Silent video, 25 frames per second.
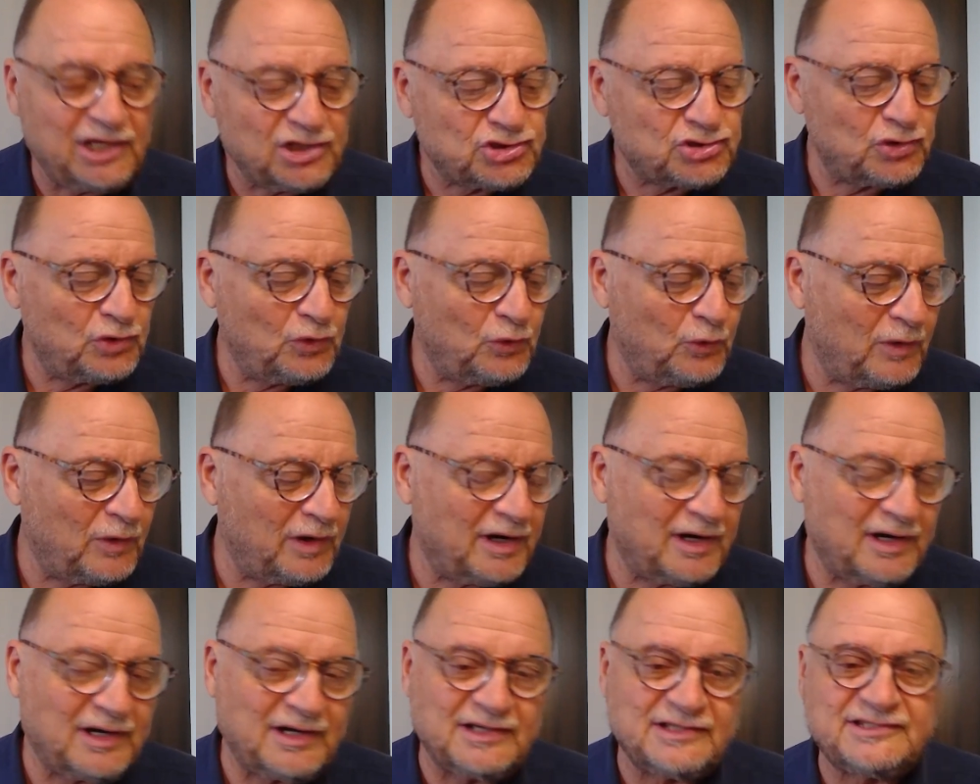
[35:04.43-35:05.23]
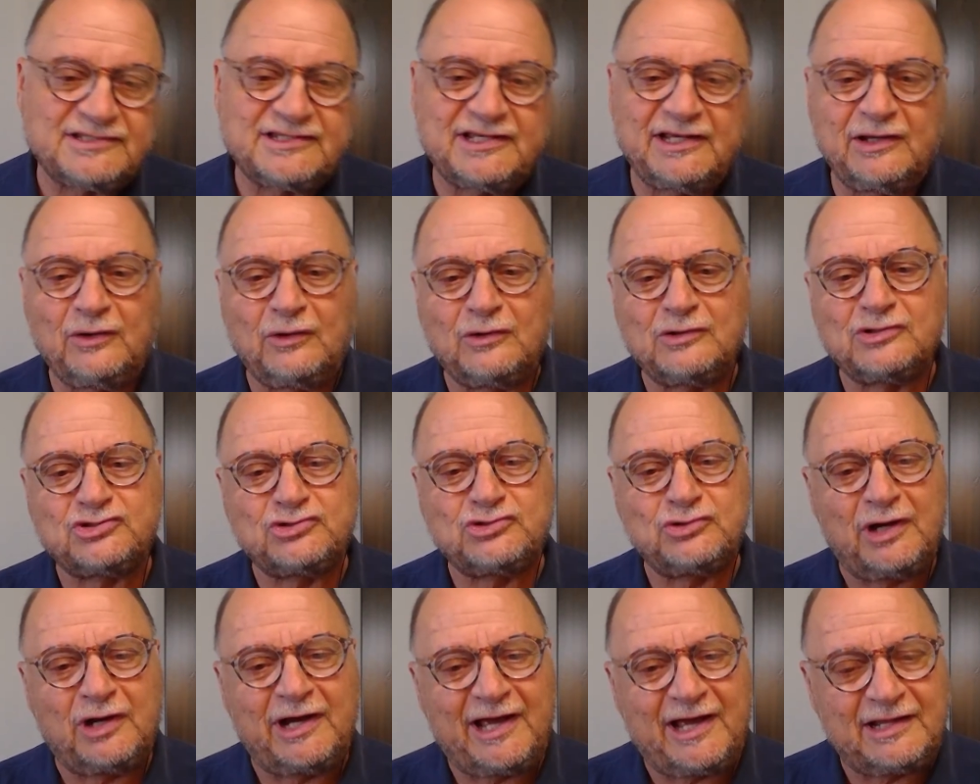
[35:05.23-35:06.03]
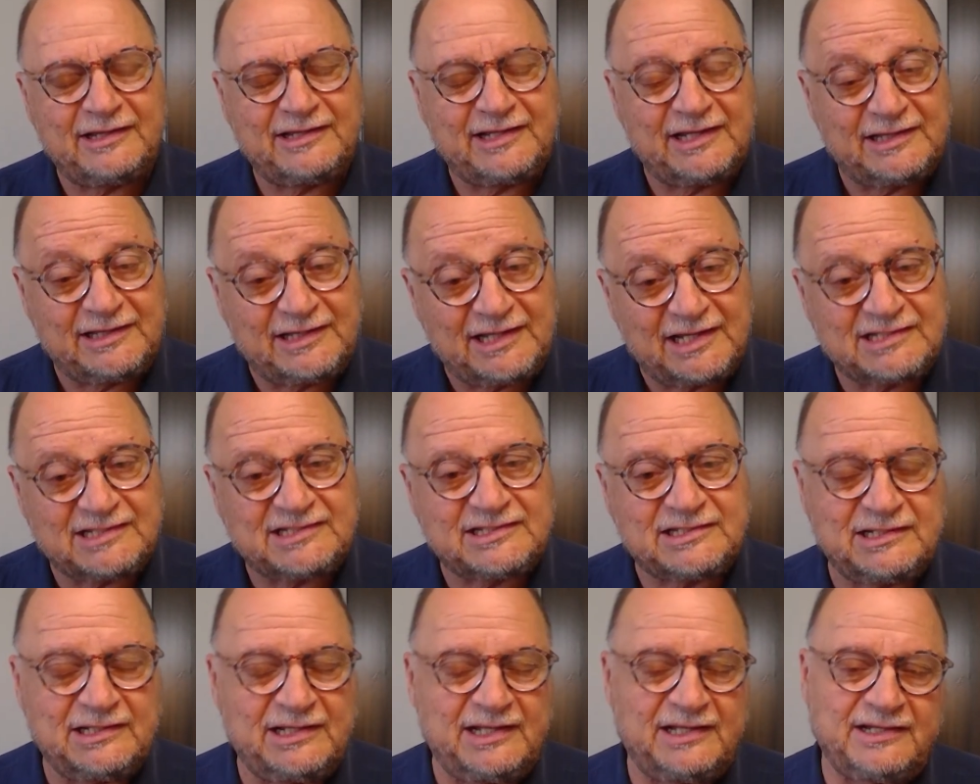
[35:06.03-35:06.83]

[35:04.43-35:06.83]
issue was he also had in this